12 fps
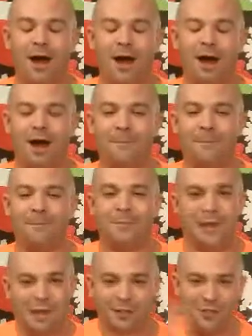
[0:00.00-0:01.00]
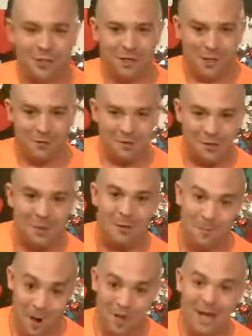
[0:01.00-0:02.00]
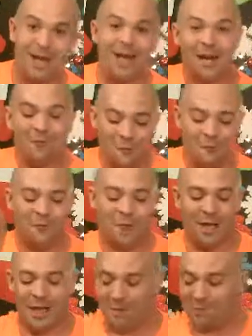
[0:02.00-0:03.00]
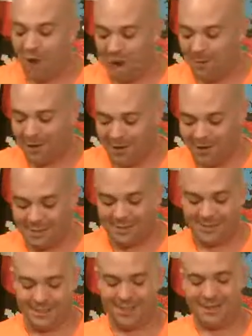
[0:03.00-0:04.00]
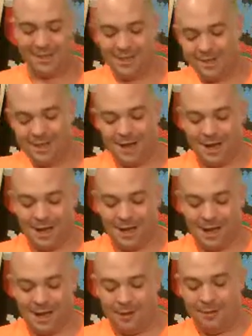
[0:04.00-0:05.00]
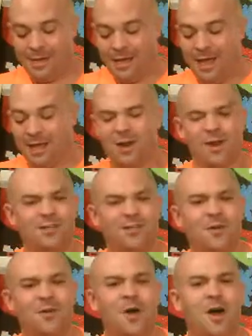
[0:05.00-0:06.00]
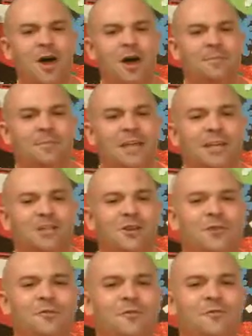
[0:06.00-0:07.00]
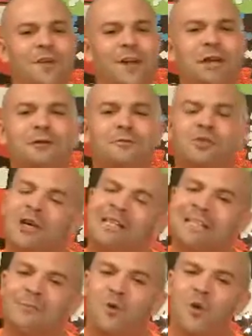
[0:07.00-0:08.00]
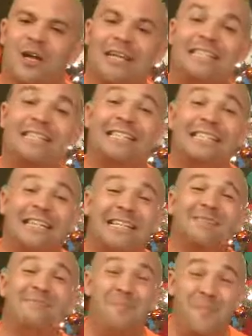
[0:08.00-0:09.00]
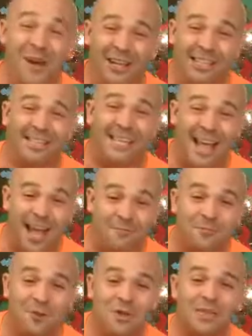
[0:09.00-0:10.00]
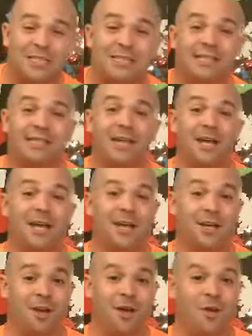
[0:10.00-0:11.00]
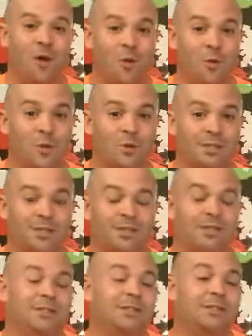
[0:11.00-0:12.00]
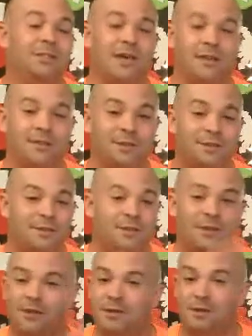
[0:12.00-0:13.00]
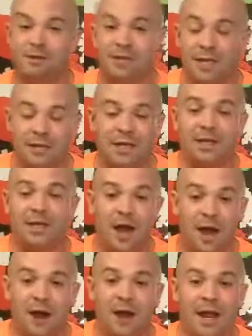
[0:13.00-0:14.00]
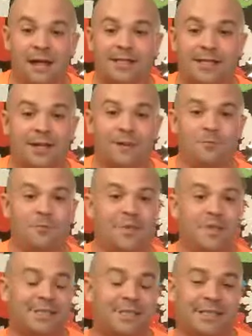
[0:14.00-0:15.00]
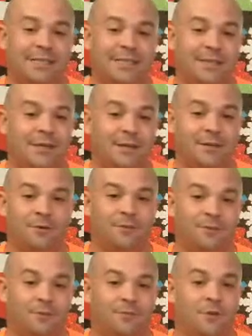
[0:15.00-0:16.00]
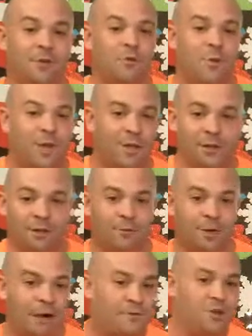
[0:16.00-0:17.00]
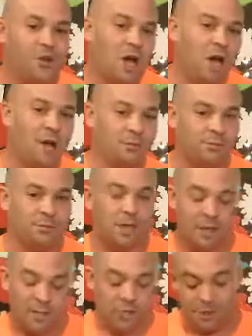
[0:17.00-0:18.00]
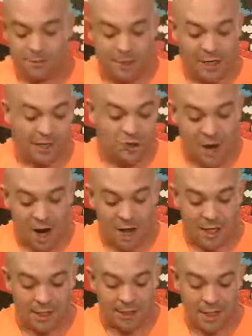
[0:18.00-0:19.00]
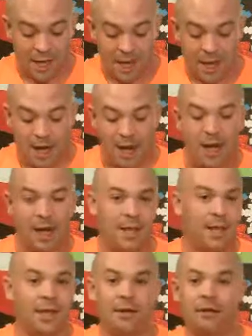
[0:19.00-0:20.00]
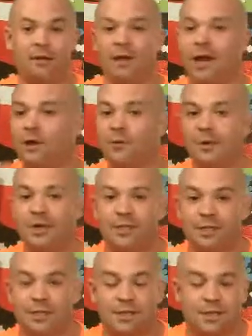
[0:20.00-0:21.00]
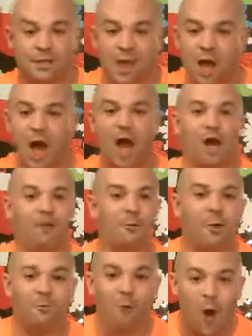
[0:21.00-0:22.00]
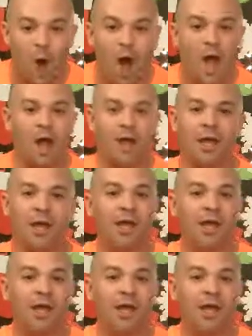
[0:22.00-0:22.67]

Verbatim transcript: Um, and I'll share that with you on Monday, and I won't forget, I promise. Um, and also, um, they showed video of Tracy Morgan six months after his, you know, almost deathly car accident with a 16-foot wheeler, whatever you call them, big trucks. Uh, he had to learn how to, to talk, rewalk,